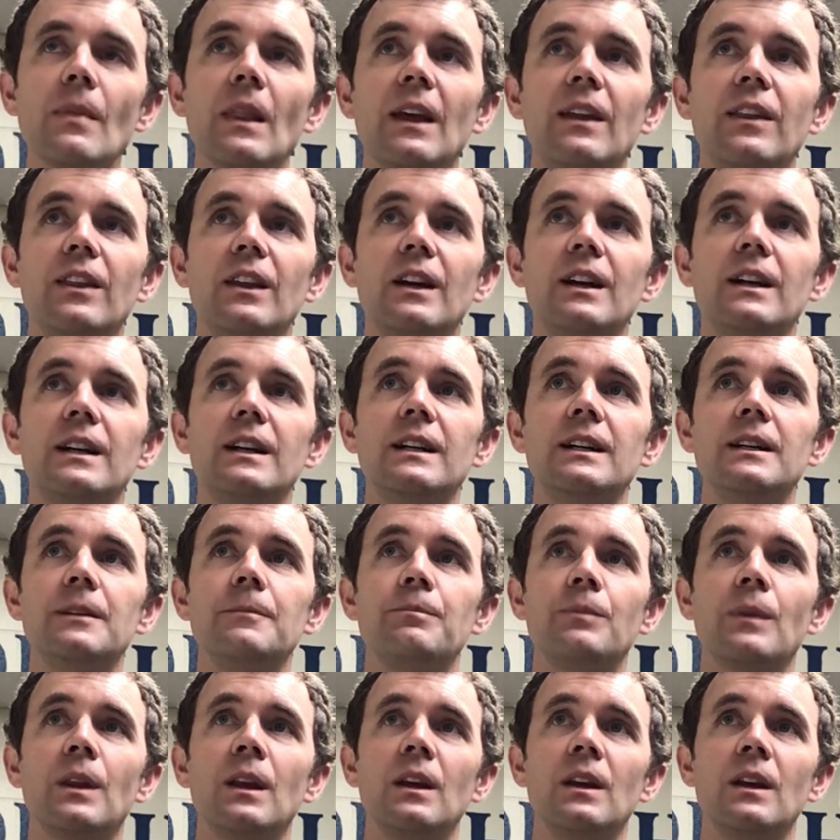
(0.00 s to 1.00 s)
the
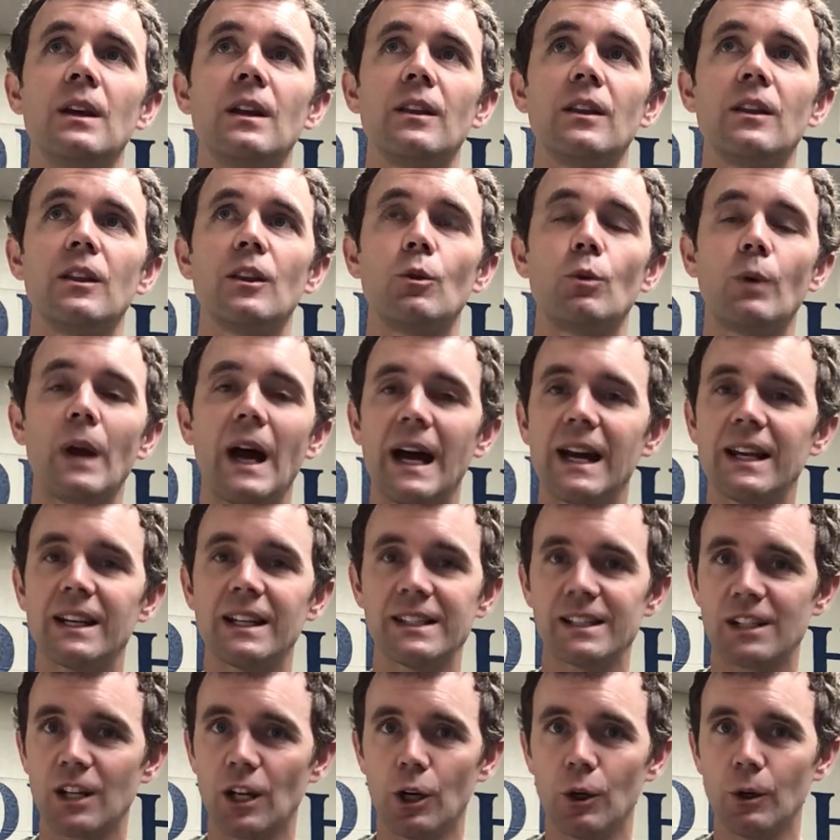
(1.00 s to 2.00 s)
the rat
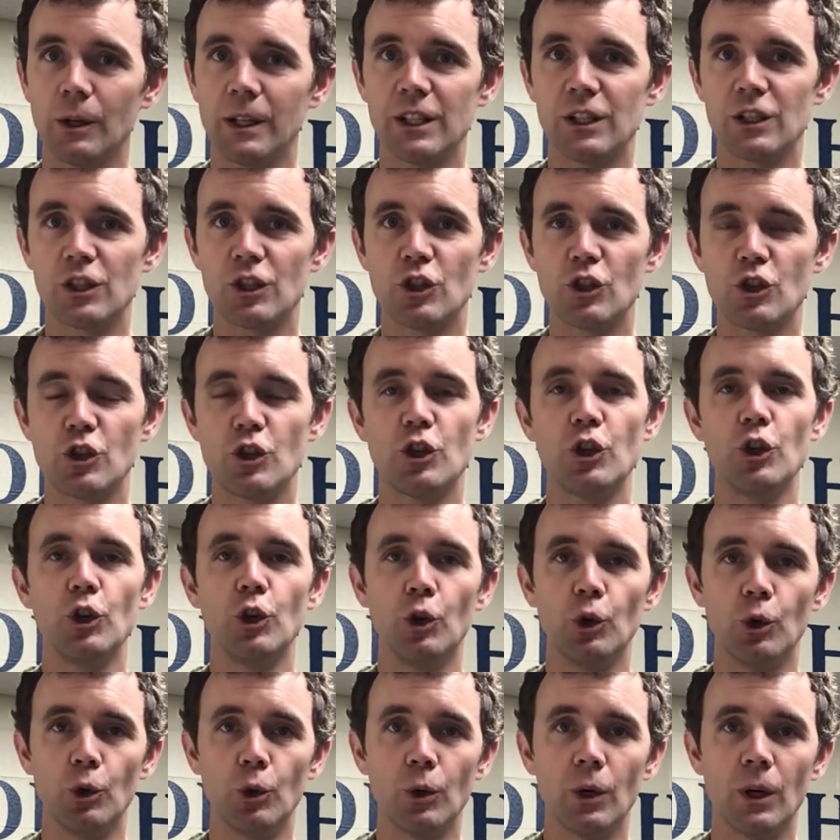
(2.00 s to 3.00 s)
doesn't always
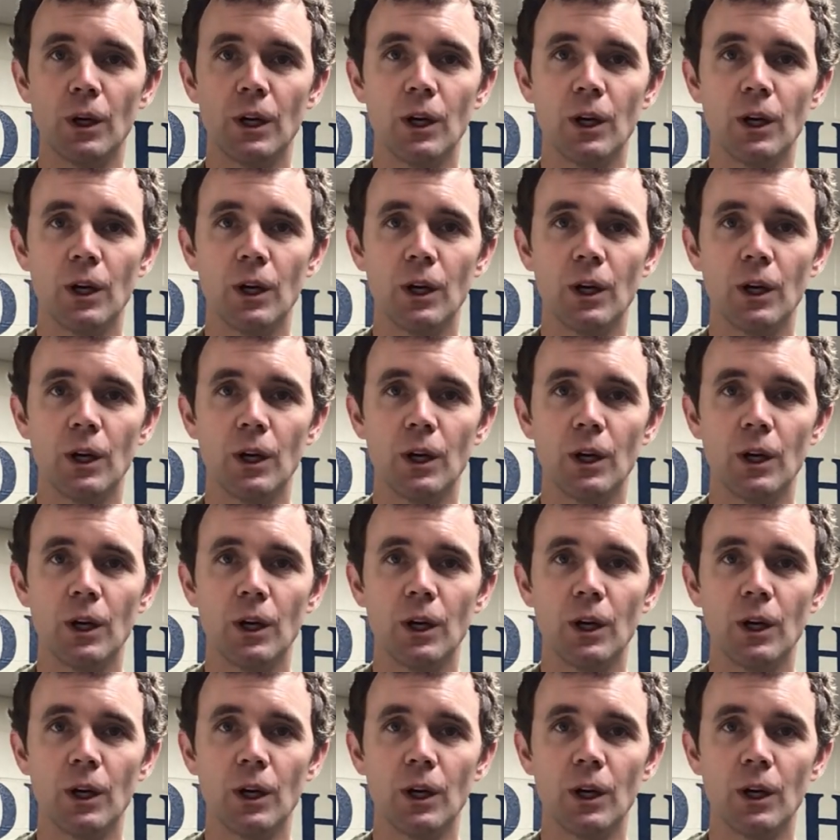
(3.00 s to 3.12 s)
chew